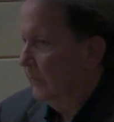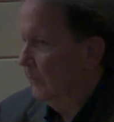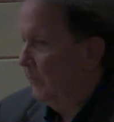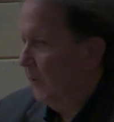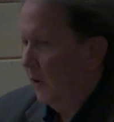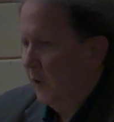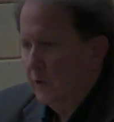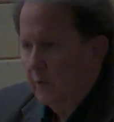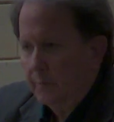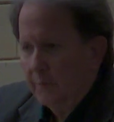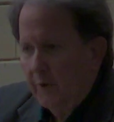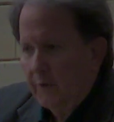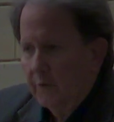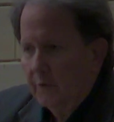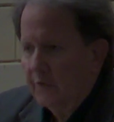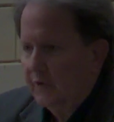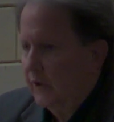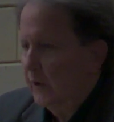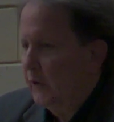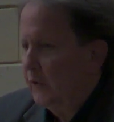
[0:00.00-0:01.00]
Parker
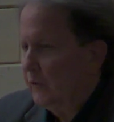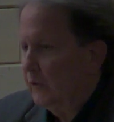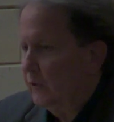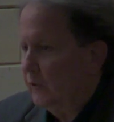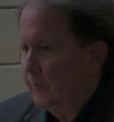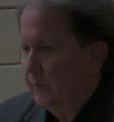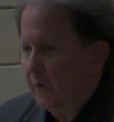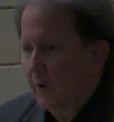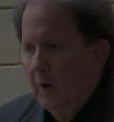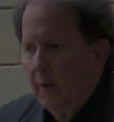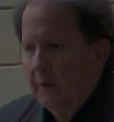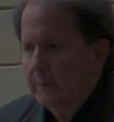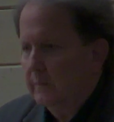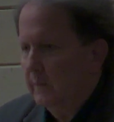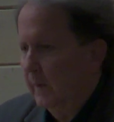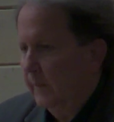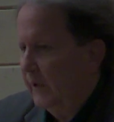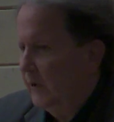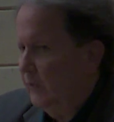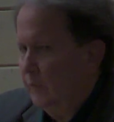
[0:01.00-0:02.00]
Brothers, Innocents Abroad.
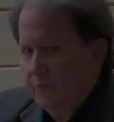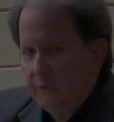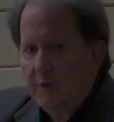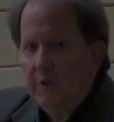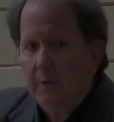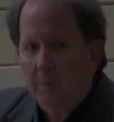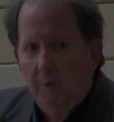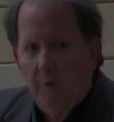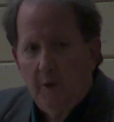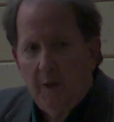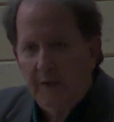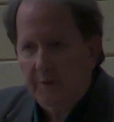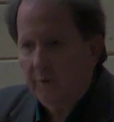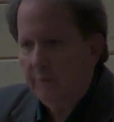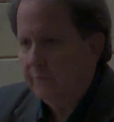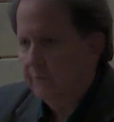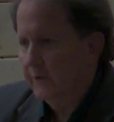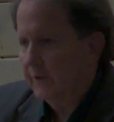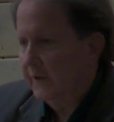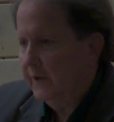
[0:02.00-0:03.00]
I mean, you've seen them all. I
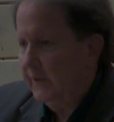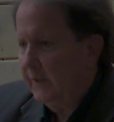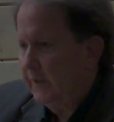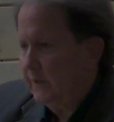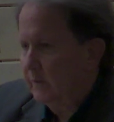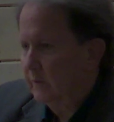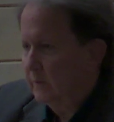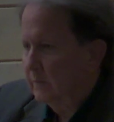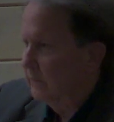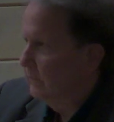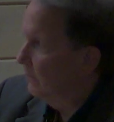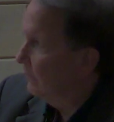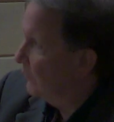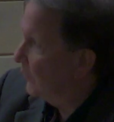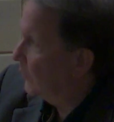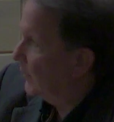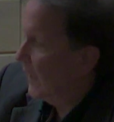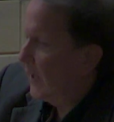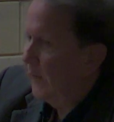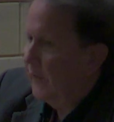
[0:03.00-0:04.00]
don't really need to
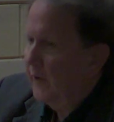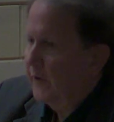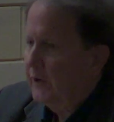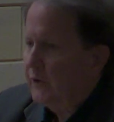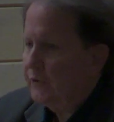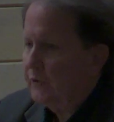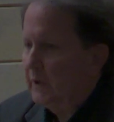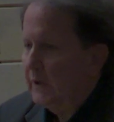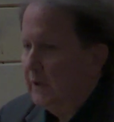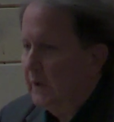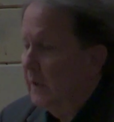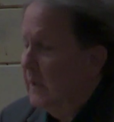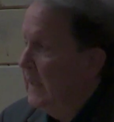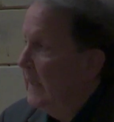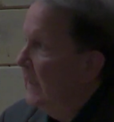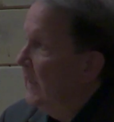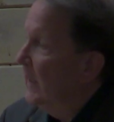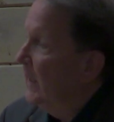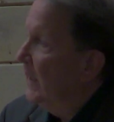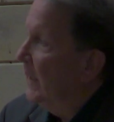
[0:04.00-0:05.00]
go down the list again.
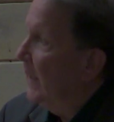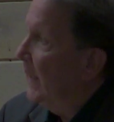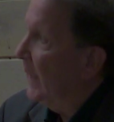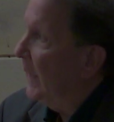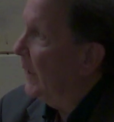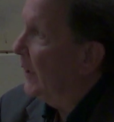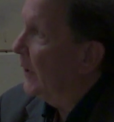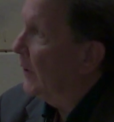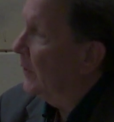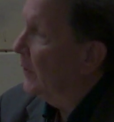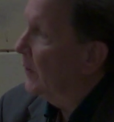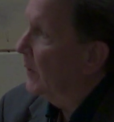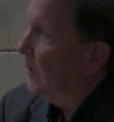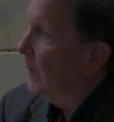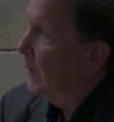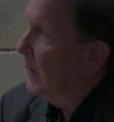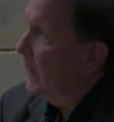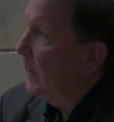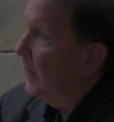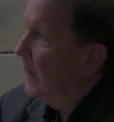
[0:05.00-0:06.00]
And
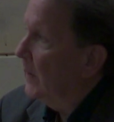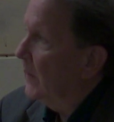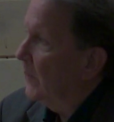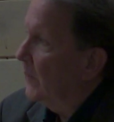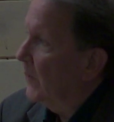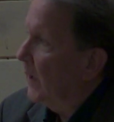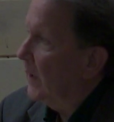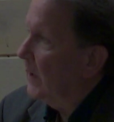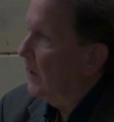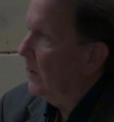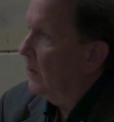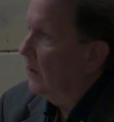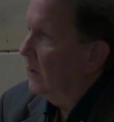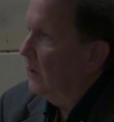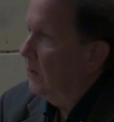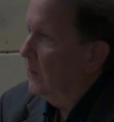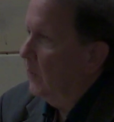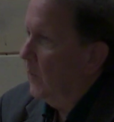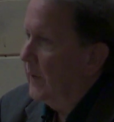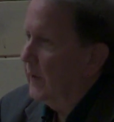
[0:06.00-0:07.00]
they
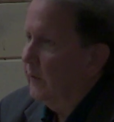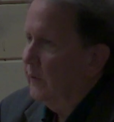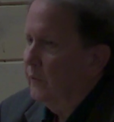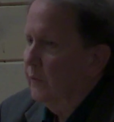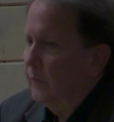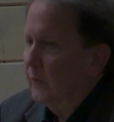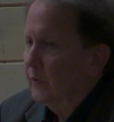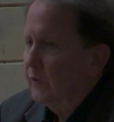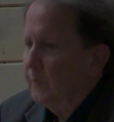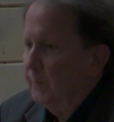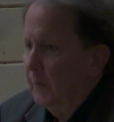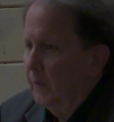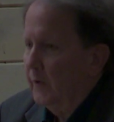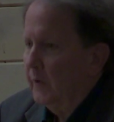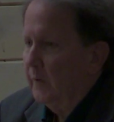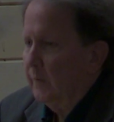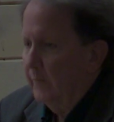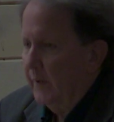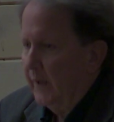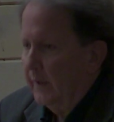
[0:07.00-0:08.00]
all wanted to
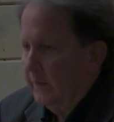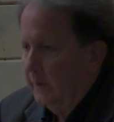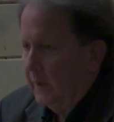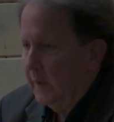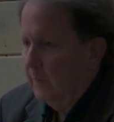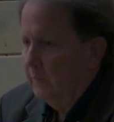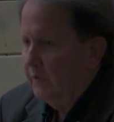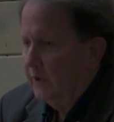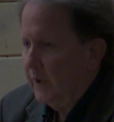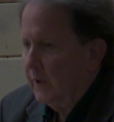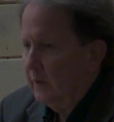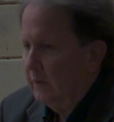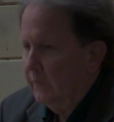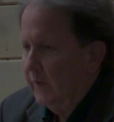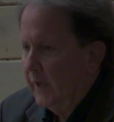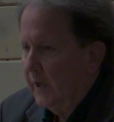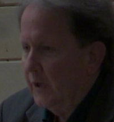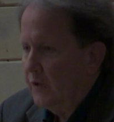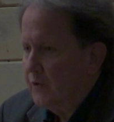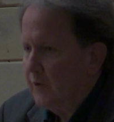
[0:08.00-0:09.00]
exploit that name, take
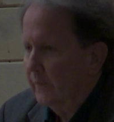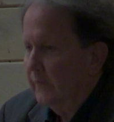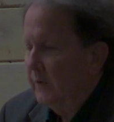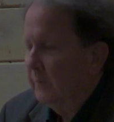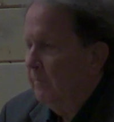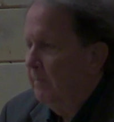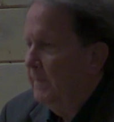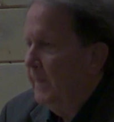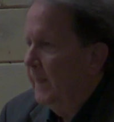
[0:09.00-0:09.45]
advantage of it.